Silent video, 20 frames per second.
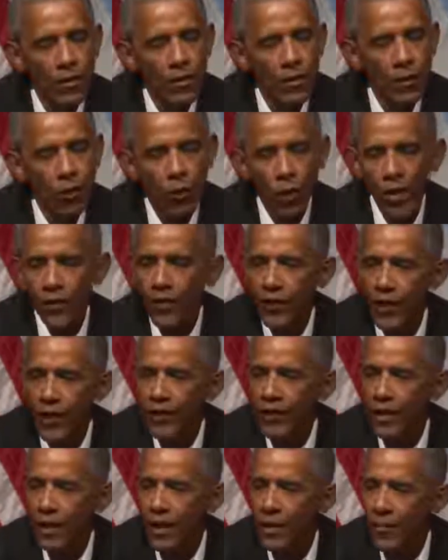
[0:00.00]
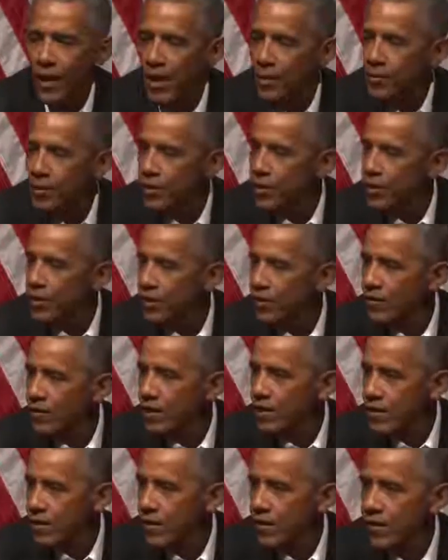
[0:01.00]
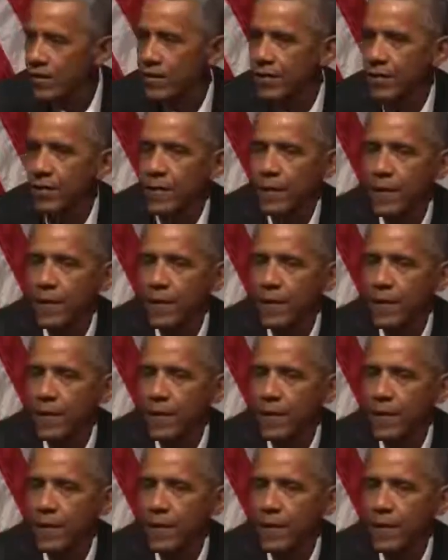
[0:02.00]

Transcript: the one thing that I'm absolutely convinced of